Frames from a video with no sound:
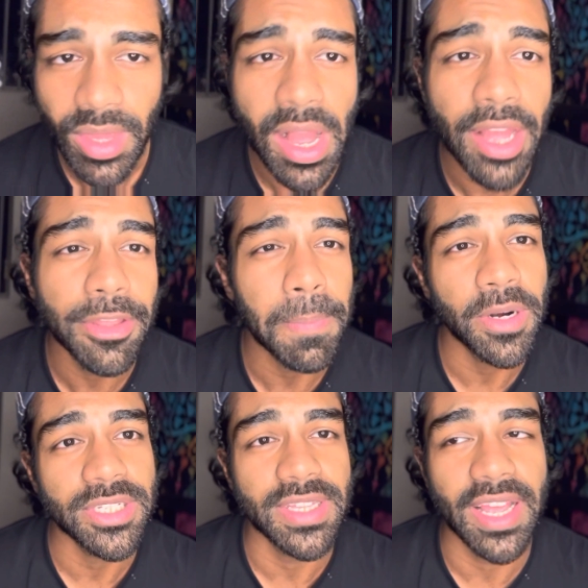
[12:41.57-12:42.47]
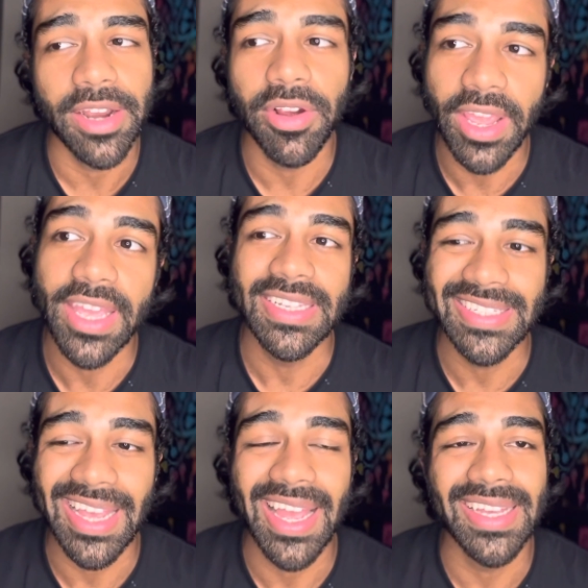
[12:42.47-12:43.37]
other person that, okay, this
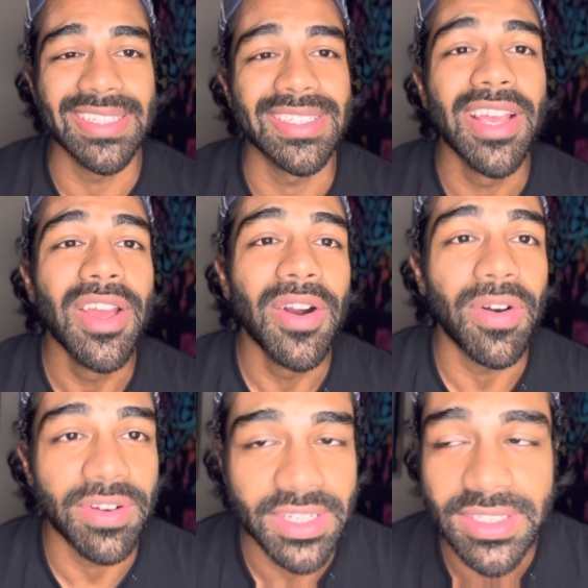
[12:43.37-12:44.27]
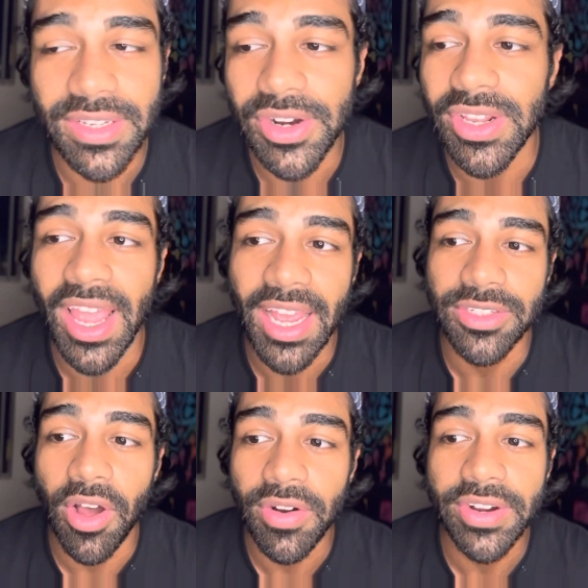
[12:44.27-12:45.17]
guy has or this girl has
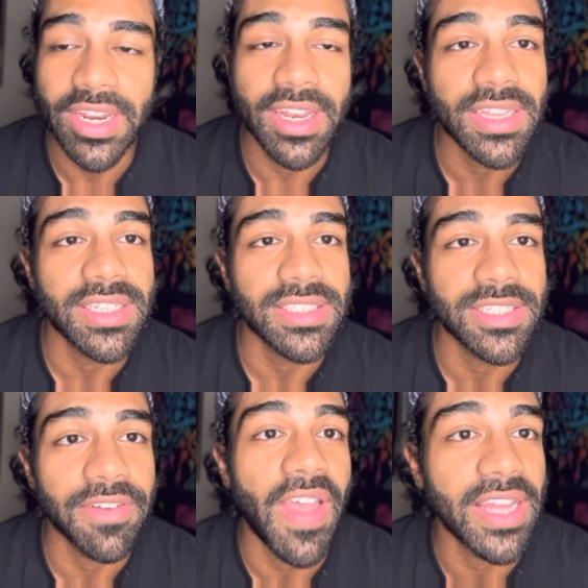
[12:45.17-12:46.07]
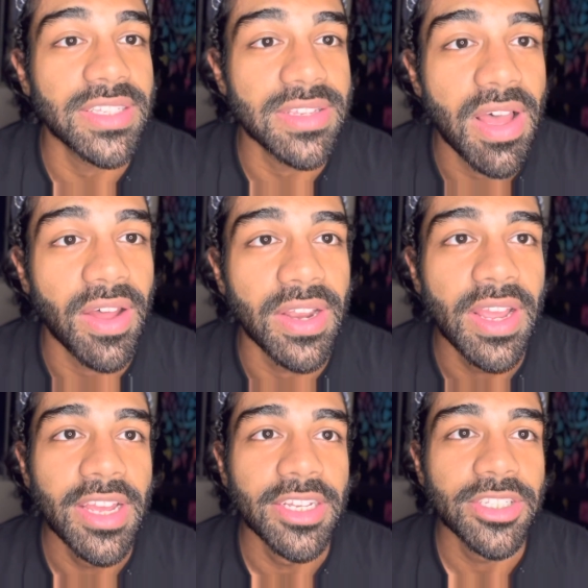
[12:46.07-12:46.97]
already done this stuff hands-on.
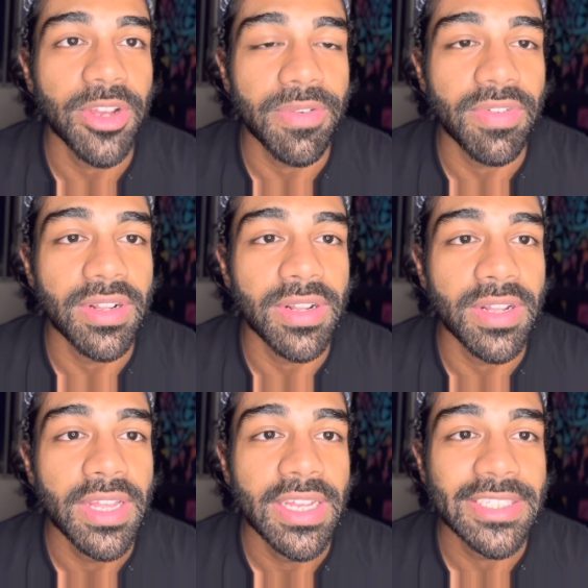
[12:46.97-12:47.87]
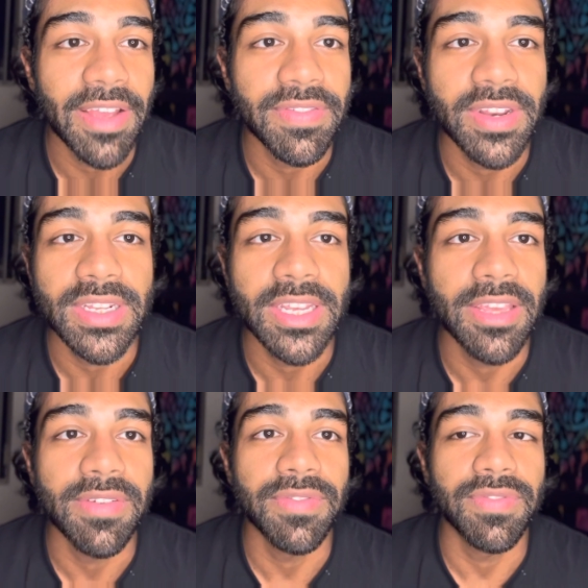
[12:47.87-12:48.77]
So it will definitely
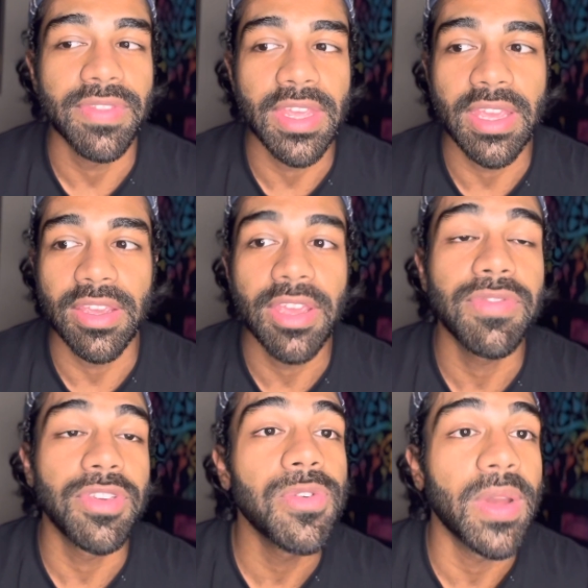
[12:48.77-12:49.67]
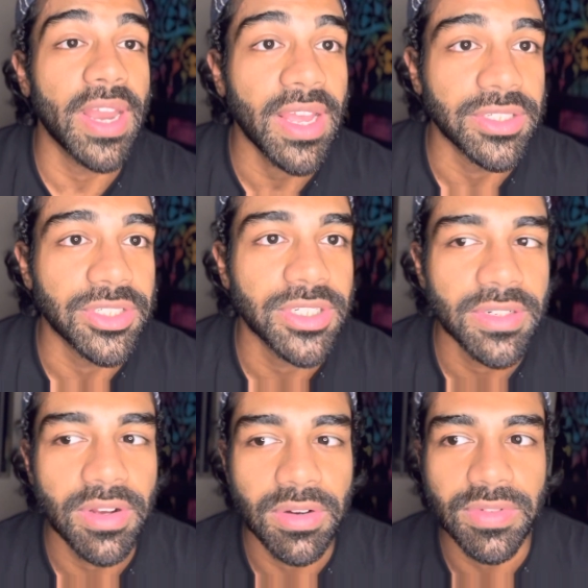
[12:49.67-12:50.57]
give you an edge
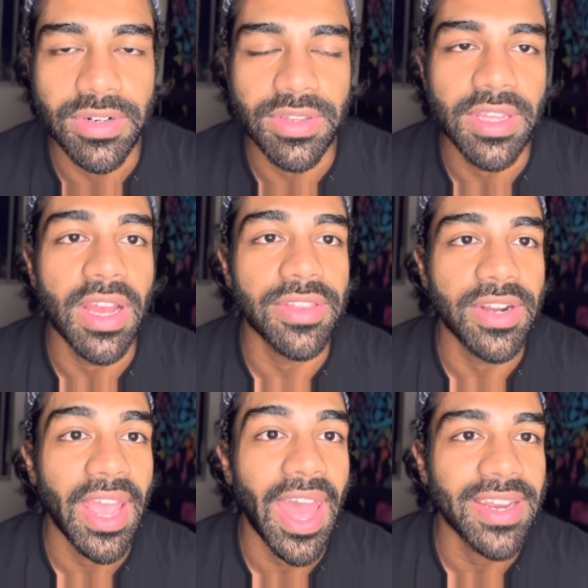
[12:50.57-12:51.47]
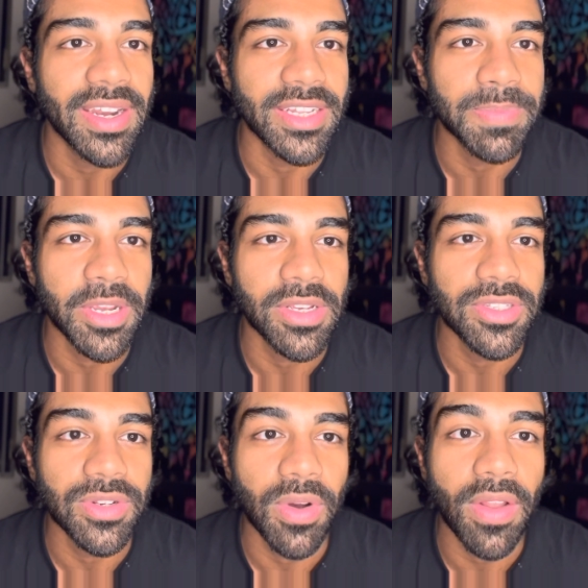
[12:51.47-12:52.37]
over the other candidates, because
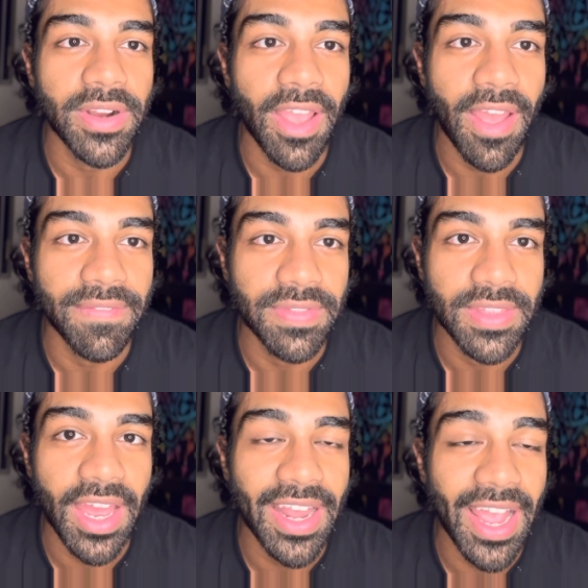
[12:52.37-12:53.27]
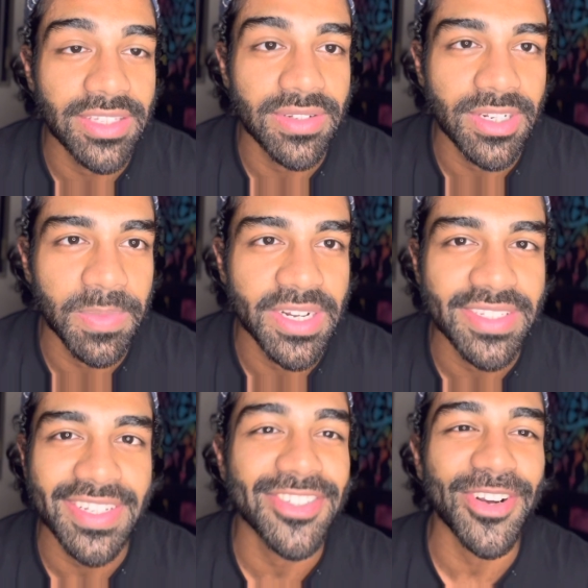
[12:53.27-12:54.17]
you already have that hands-on
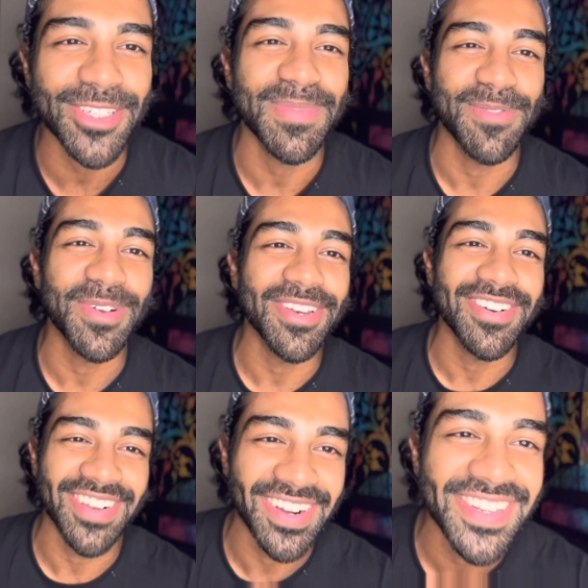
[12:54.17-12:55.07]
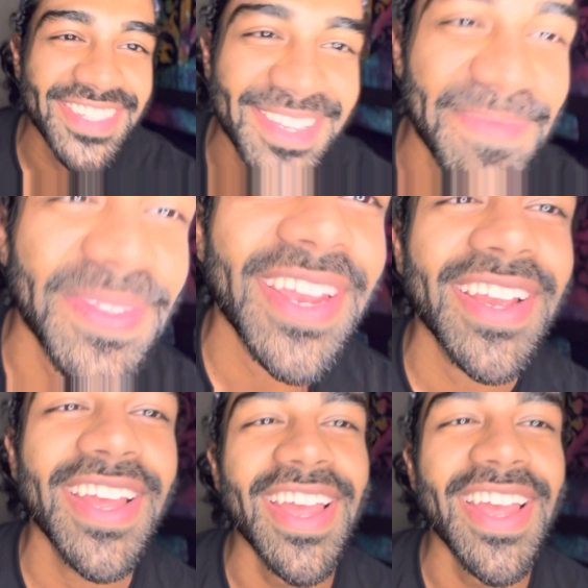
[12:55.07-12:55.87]
experience. And trust me, when you're learning something,